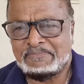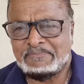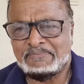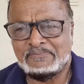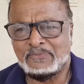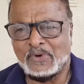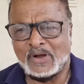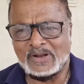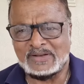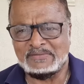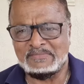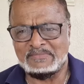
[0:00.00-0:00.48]

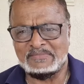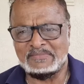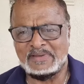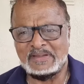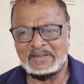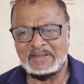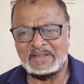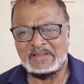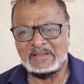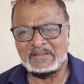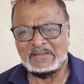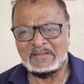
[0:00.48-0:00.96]
What?
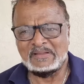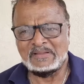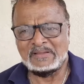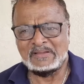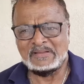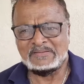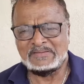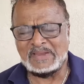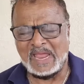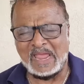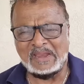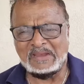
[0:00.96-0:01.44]

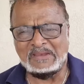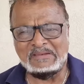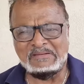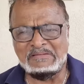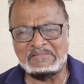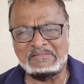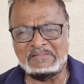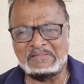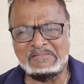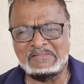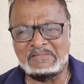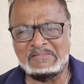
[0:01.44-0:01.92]

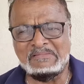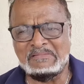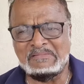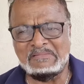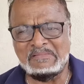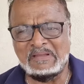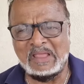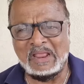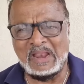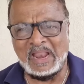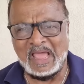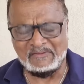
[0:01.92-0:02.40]
10,
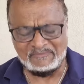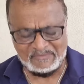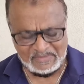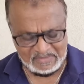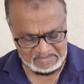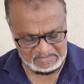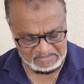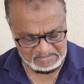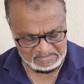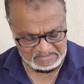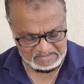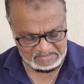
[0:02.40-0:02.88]

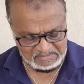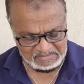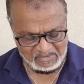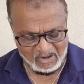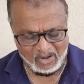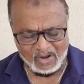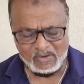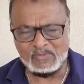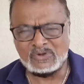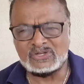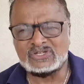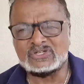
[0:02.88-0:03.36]
11,
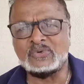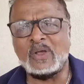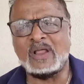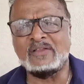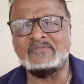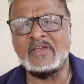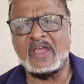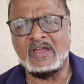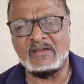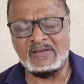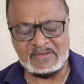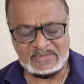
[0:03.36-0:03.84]
almost
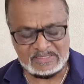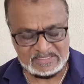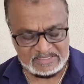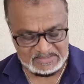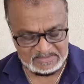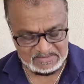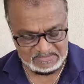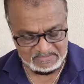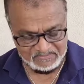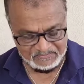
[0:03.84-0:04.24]
12 years.